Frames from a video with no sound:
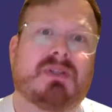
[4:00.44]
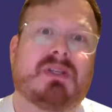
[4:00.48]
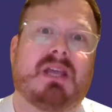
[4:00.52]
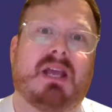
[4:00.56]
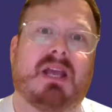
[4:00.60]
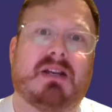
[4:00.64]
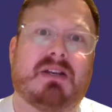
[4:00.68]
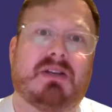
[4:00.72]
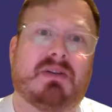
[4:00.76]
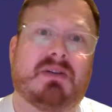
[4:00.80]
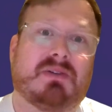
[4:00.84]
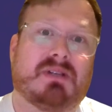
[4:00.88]

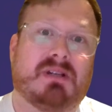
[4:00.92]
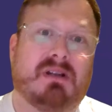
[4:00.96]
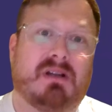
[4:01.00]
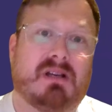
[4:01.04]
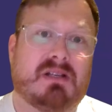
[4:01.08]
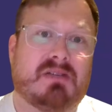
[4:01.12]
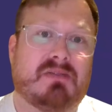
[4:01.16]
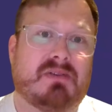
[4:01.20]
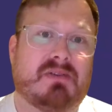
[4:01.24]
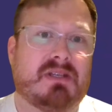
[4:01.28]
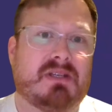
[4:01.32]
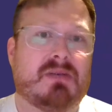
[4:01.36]
can
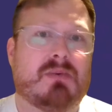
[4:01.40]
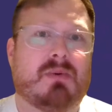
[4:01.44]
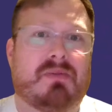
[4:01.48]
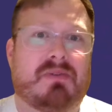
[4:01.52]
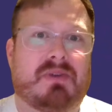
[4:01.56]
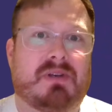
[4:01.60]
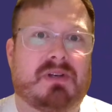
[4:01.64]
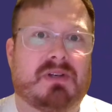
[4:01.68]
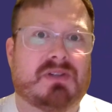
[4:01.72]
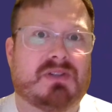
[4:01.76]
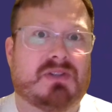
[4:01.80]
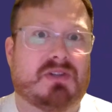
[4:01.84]
utilize this
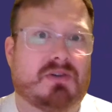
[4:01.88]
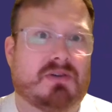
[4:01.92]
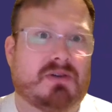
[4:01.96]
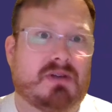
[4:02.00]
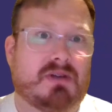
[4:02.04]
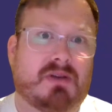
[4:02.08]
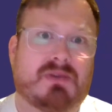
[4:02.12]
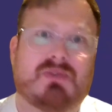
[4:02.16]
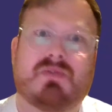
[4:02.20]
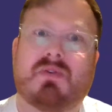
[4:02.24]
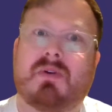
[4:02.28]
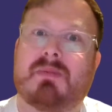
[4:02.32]
within a
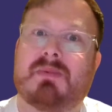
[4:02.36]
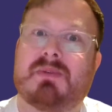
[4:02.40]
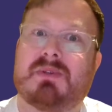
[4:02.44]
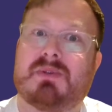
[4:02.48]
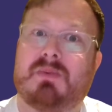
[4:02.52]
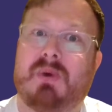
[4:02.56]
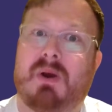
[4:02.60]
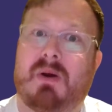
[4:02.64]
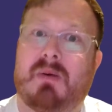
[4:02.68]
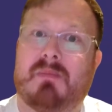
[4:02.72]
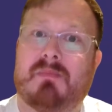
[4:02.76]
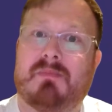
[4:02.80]
studio script as
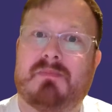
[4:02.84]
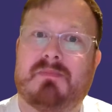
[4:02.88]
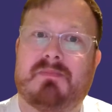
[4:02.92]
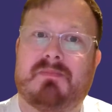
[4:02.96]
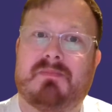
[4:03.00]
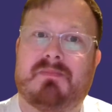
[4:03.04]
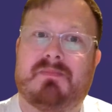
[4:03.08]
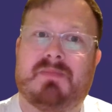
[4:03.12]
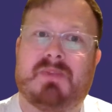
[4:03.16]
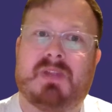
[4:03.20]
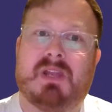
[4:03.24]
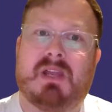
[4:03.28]
well.
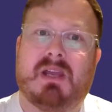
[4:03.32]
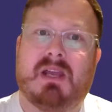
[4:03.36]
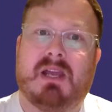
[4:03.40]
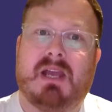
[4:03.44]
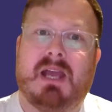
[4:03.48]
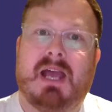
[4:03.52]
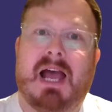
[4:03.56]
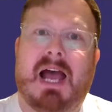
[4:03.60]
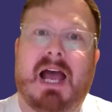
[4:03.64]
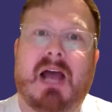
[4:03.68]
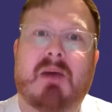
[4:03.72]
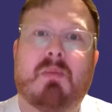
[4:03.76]

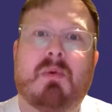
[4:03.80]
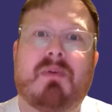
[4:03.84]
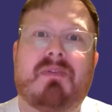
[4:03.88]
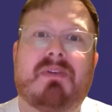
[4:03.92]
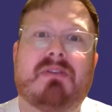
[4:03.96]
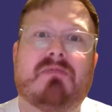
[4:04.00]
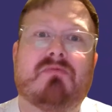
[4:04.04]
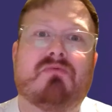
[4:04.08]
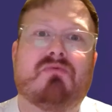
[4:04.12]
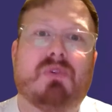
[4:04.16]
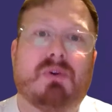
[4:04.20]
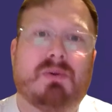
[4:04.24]
And
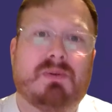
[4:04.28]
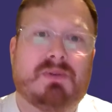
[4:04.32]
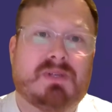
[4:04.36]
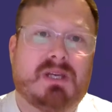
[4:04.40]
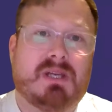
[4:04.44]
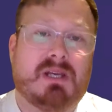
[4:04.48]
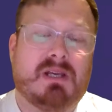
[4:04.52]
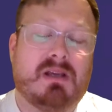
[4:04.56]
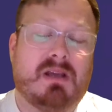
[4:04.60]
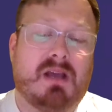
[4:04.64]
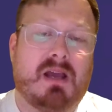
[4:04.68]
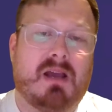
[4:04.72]
within
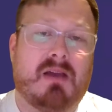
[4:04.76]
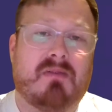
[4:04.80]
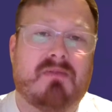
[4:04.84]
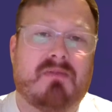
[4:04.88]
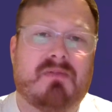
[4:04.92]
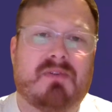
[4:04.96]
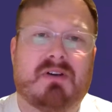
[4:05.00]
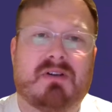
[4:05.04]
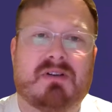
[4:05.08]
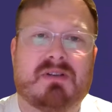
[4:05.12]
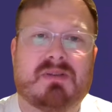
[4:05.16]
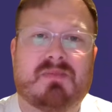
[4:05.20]
routing,
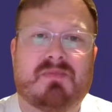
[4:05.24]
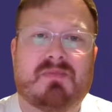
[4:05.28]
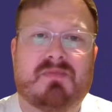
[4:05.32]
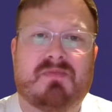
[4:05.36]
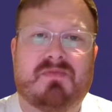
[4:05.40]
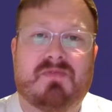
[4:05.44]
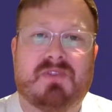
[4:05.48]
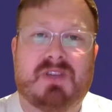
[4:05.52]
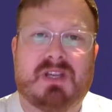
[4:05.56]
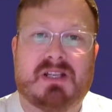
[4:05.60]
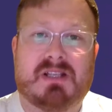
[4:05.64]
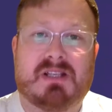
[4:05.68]
there is
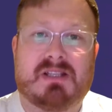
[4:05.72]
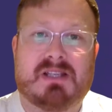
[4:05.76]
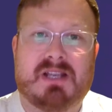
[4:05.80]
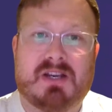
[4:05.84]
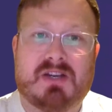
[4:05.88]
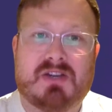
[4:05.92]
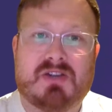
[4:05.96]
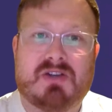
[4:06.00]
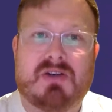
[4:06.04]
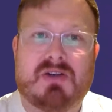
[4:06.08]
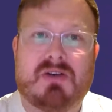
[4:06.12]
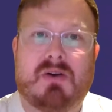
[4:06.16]
the
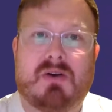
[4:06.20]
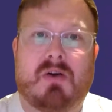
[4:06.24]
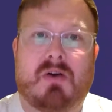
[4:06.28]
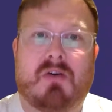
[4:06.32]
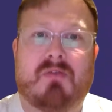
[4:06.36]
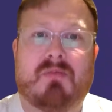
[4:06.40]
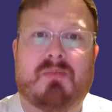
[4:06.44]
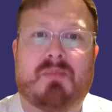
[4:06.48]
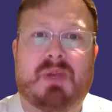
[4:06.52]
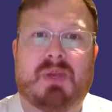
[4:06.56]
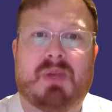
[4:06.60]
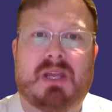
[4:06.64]
addition
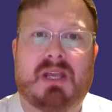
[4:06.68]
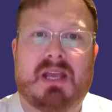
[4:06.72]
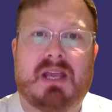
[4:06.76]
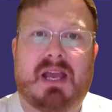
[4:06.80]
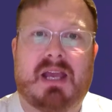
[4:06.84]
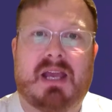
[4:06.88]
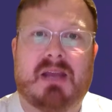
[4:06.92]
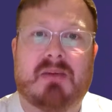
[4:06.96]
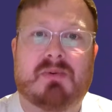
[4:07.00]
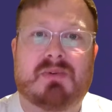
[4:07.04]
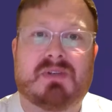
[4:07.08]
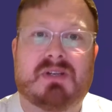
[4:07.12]
of being
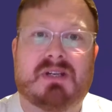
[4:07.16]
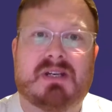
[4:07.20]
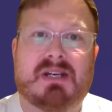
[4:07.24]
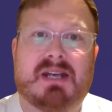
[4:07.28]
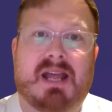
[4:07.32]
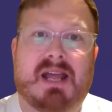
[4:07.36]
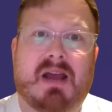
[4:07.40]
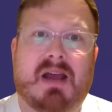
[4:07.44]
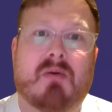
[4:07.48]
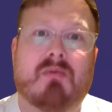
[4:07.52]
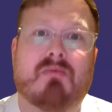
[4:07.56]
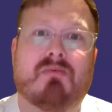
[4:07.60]
able to
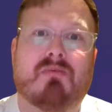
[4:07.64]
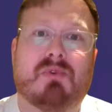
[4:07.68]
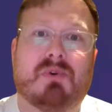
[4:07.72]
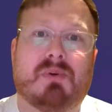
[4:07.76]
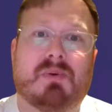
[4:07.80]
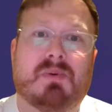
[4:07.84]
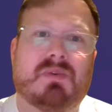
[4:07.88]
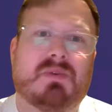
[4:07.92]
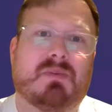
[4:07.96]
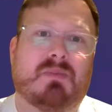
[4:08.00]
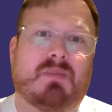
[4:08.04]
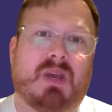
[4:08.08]
now
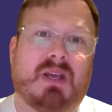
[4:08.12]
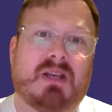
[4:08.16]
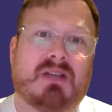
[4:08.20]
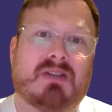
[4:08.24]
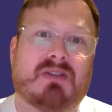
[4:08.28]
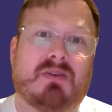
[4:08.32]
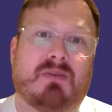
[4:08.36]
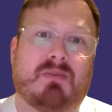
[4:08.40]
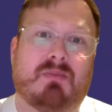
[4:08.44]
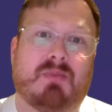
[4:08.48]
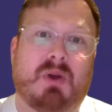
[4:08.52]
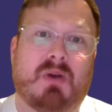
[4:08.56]
route
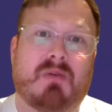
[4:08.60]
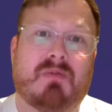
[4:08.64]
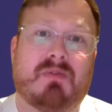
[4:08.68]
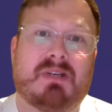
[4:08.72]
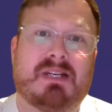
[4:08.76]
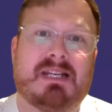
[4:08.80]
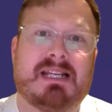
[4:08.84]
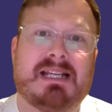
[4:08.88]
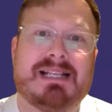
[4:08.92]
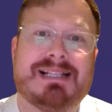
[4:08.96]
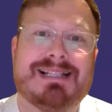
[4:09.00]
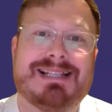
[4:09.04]
based on both
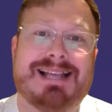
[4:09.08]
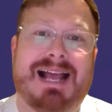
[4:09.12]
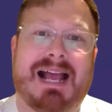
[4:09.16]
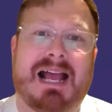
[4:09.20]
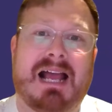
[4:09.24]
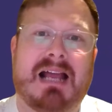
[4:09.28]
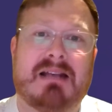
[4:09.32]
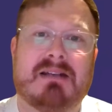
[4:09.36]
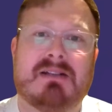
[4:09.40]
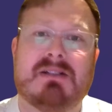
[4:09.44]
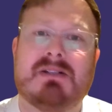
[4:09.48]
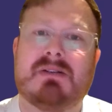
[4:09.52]
least
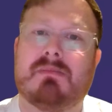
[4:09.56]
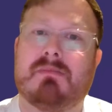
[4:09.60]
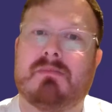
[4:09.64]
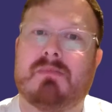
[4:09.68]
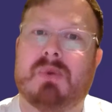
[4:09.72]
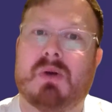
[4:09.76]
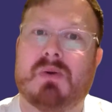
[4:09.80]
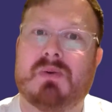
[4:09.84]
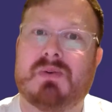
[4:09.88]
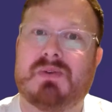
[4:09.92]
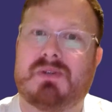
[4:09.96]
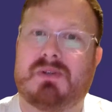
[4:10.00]
and
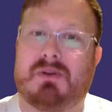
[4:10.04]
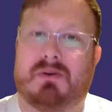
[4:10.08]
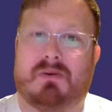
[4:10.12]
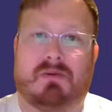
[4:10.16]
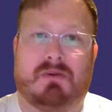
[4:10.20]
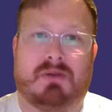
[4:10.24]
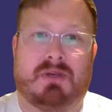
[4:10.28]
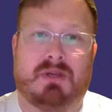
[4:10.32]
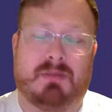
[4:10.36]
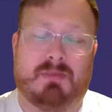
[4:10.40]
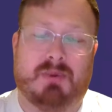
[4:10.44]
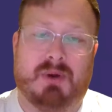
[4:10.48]
most
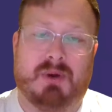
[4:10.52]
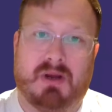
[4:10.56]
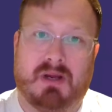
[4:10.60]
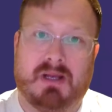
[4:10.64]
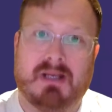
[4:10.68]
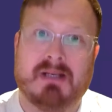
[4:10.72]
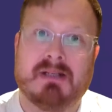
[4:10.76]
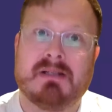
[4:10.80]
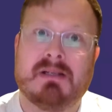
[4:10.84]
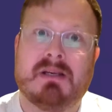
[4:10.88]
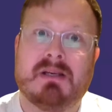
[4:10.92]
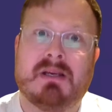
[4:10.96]

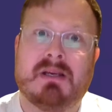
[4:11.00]
occupied.